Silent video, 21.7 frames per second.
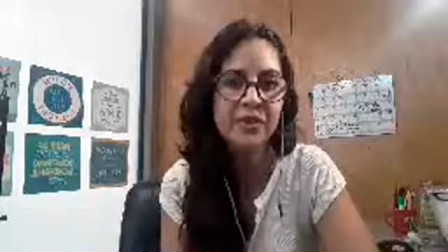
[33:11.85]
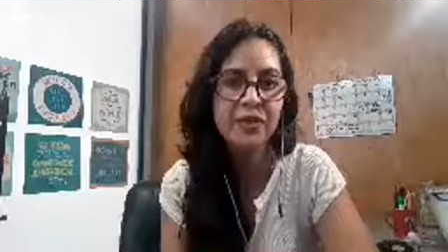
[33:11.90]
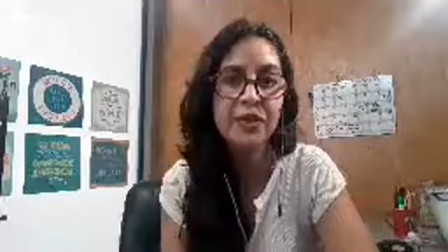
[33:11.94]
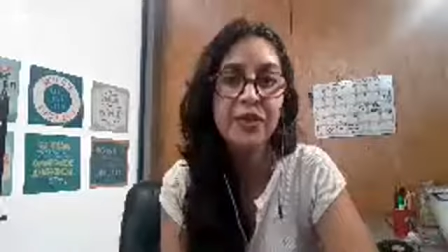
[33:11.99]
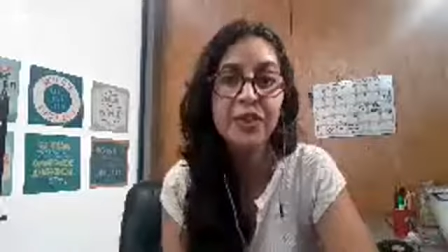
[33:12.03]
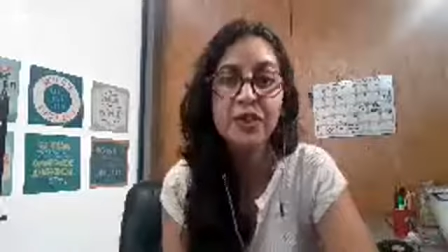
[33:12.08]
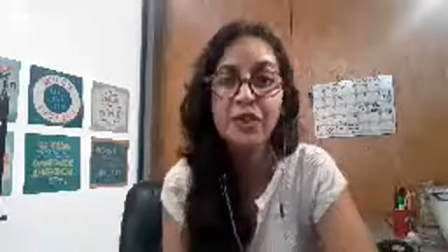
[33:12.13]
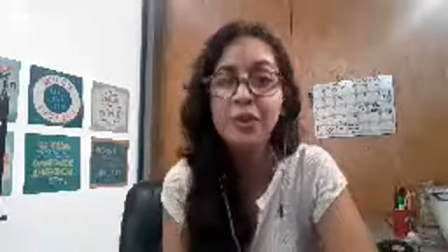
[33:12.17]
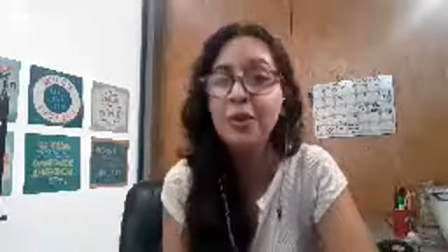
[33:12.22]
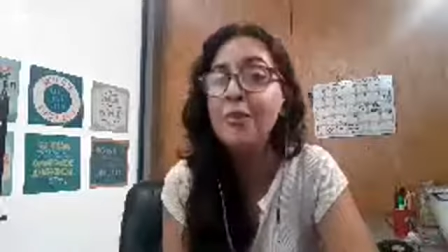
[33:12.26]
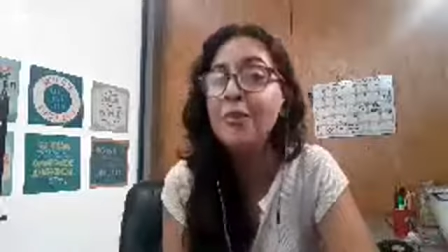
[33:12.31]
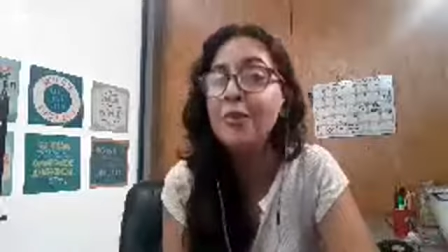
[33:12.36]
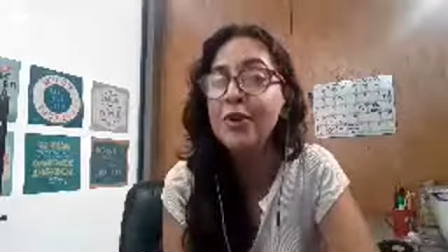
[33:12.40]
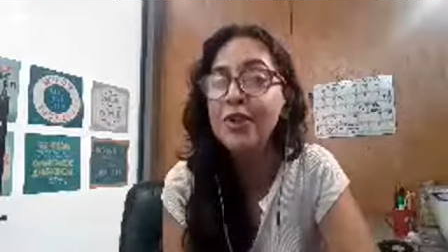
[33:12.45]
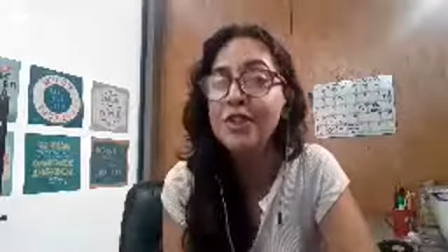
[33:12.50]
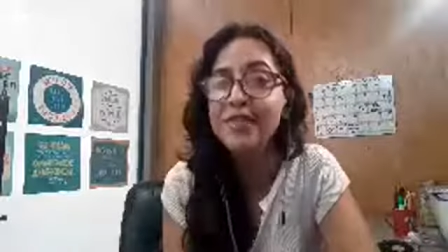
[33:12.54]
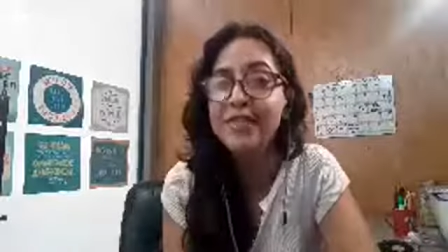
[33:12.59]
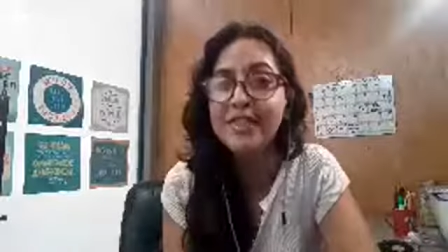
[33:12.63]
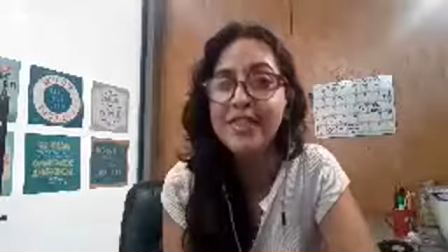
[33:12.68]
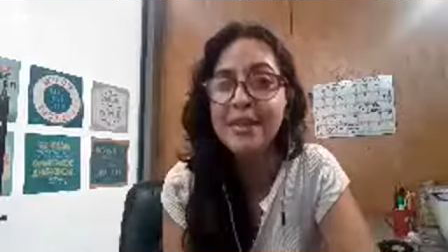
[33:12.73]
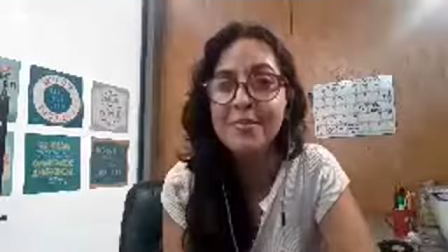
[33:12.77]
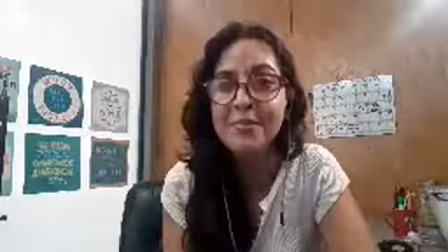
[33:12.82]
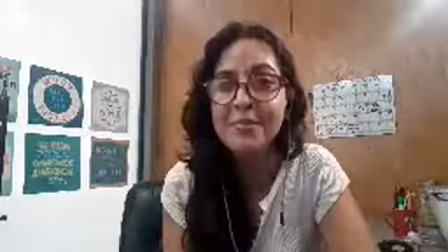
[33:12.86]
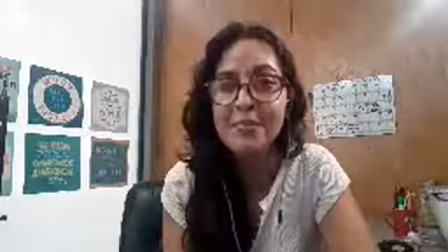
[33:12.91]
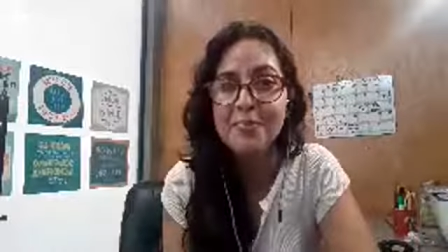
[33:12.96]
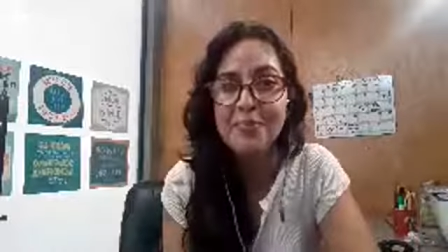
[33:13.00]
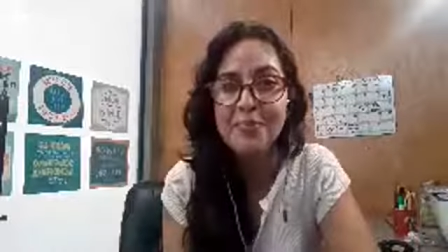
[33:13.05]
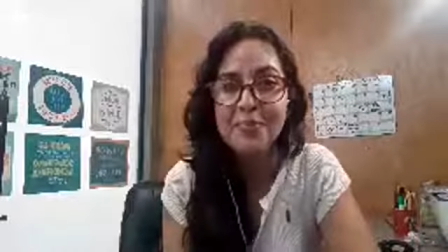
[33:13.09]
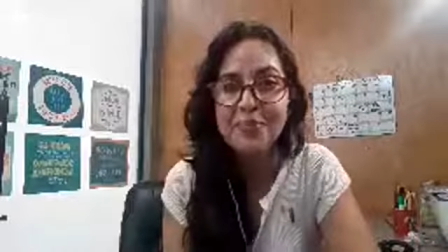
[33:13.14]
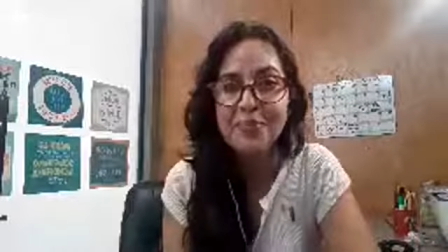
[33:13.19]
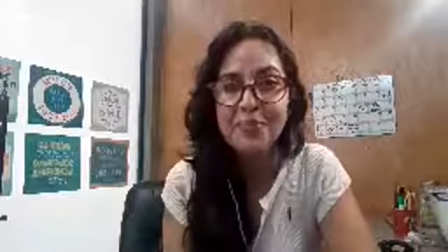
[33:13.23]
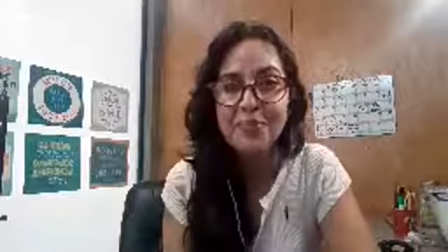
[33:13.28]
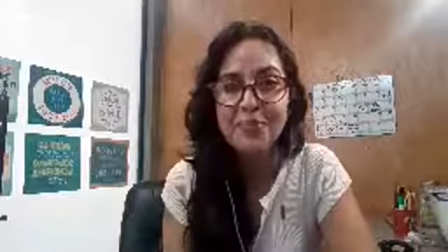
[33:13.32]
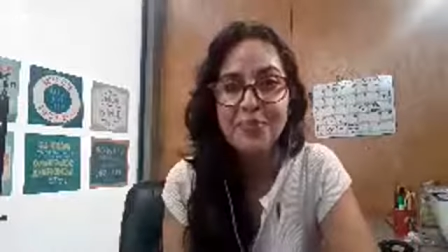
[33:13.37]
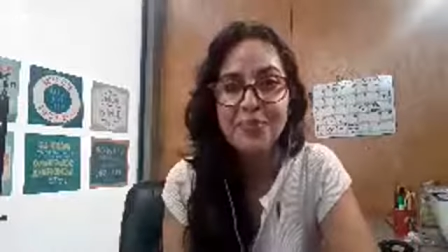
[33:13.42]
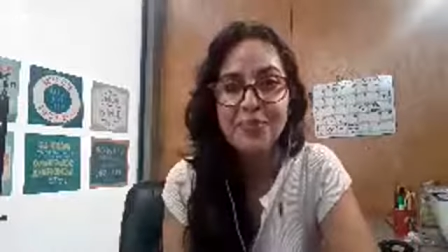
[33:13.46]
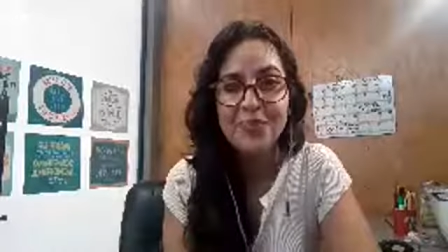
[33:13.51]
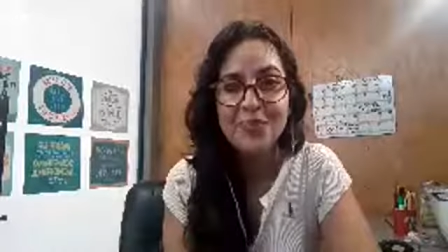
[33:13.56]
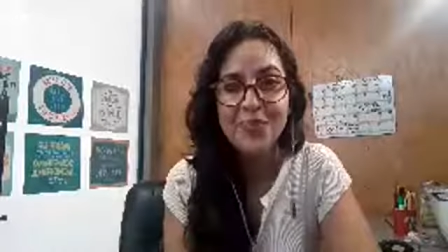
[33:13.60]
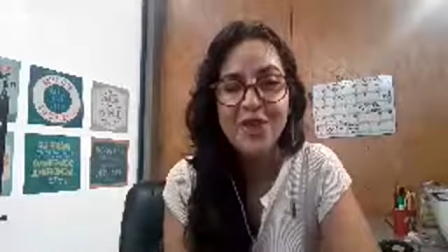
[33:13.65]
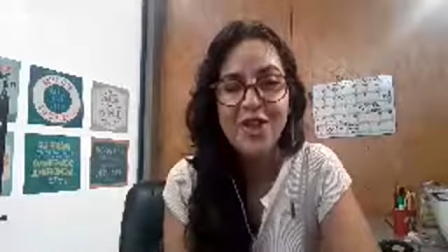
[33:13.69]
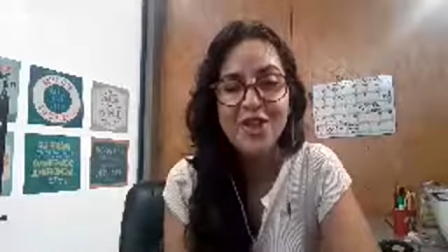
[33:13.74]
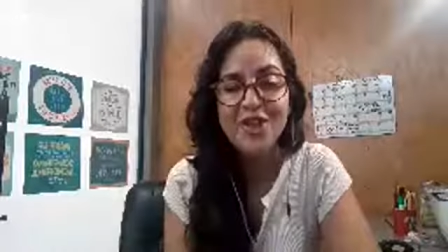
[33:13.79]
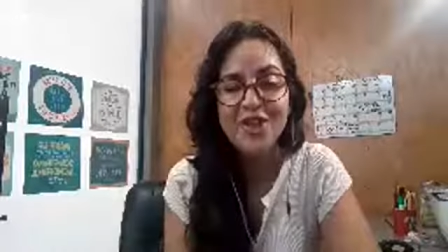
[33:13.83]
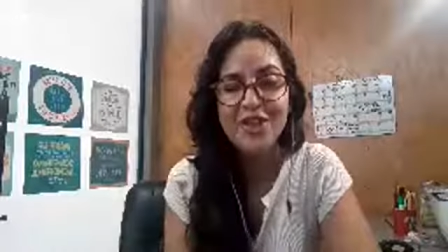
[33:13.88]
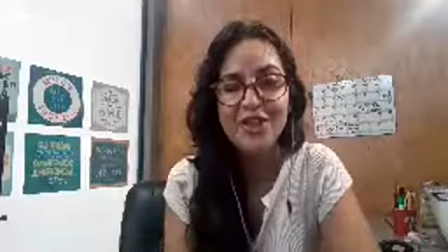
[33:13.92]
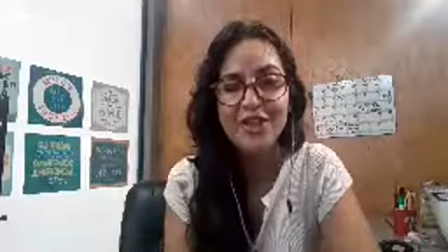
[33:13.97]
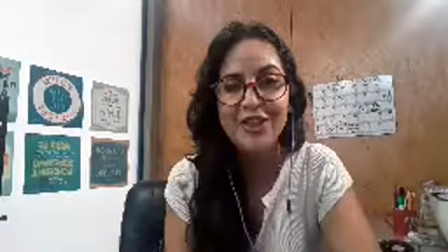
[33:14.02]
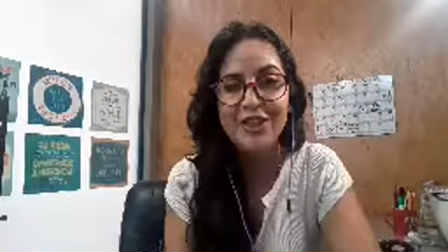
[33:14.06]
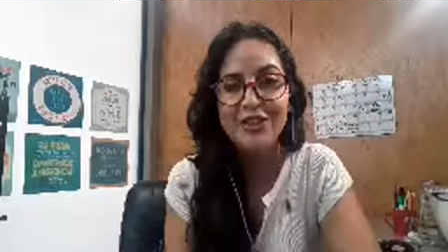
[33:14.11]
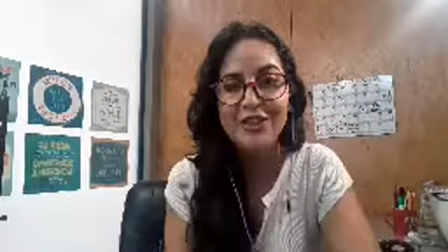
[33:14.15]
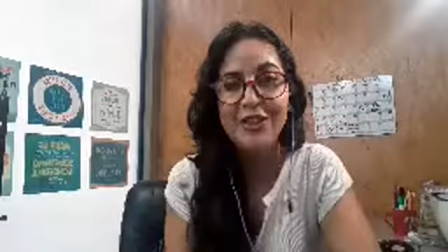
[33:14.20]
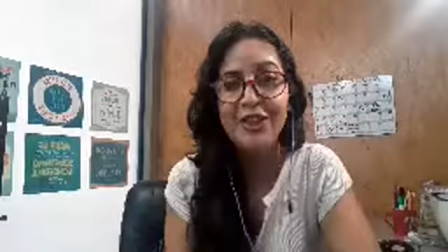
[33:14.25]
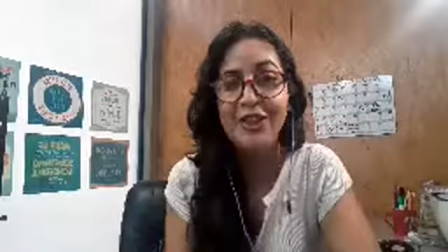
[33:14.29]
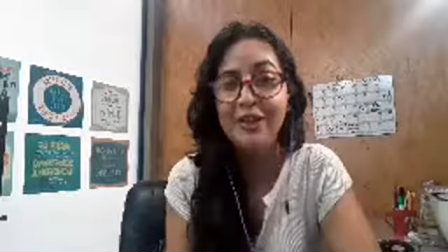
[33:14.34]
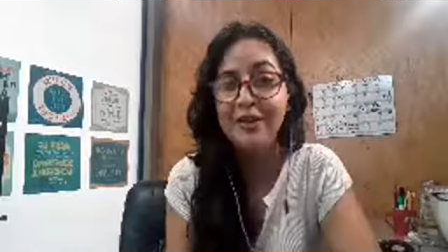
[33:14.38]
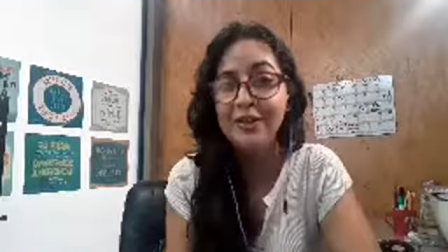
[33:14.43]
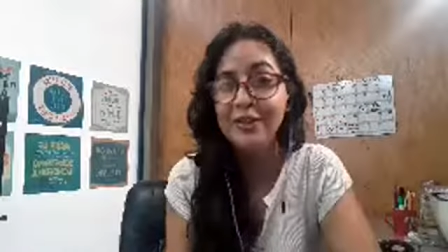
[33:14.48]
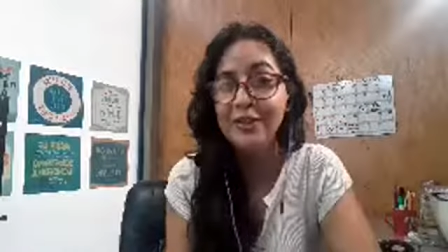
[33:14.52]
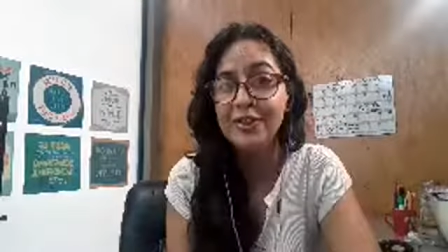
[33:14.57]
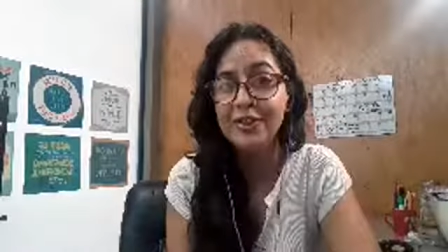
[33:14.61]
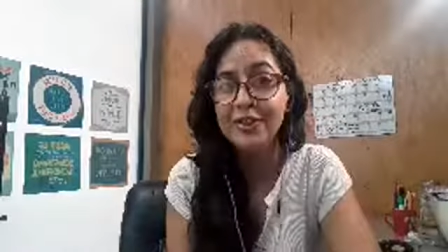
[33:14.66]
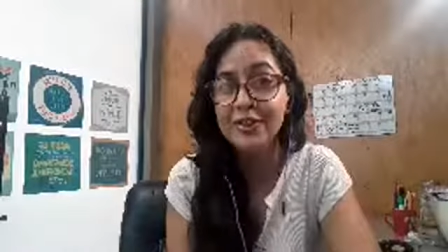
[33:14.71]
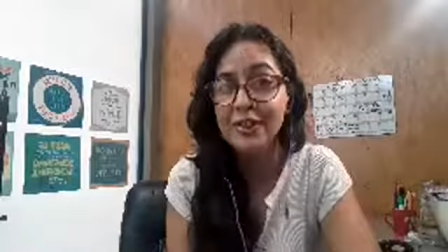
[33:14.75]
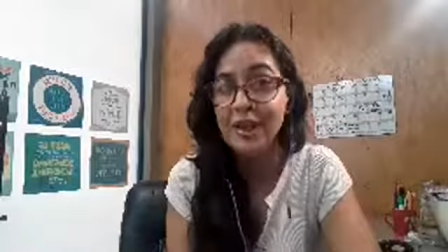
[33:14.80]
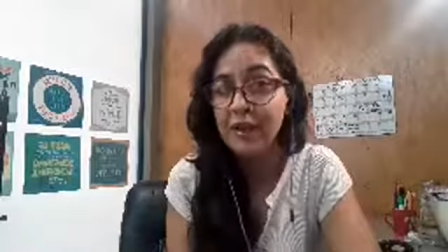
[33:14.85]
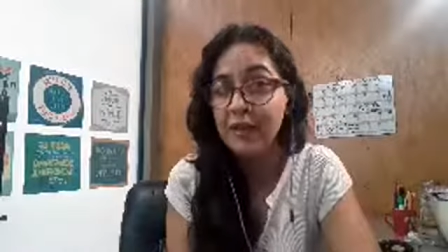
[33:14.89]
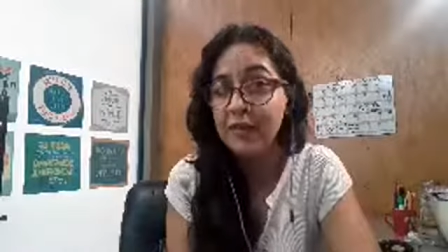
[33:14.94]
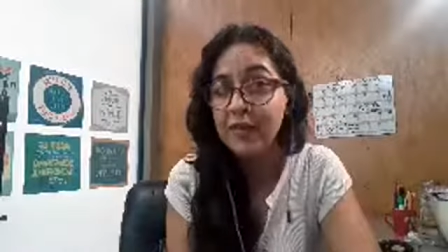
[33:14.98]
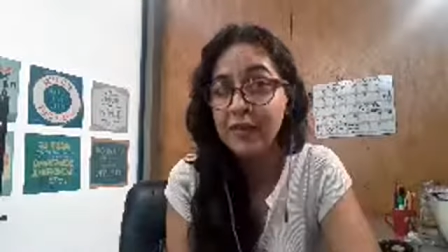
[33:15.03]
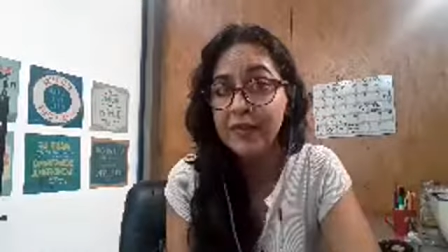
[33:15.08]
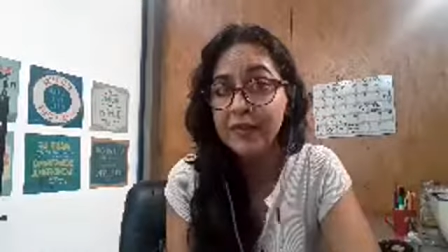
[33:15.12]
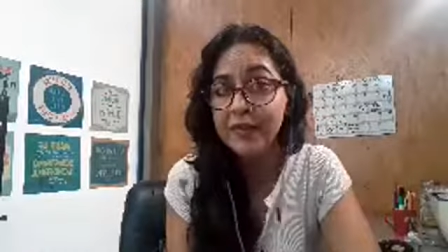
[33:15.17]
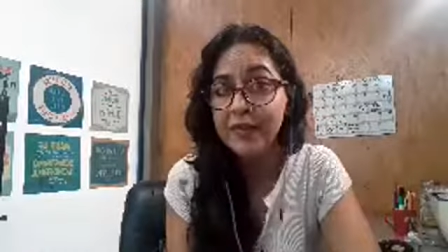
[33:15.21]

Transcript: You need to embrace them. You need to love yourself.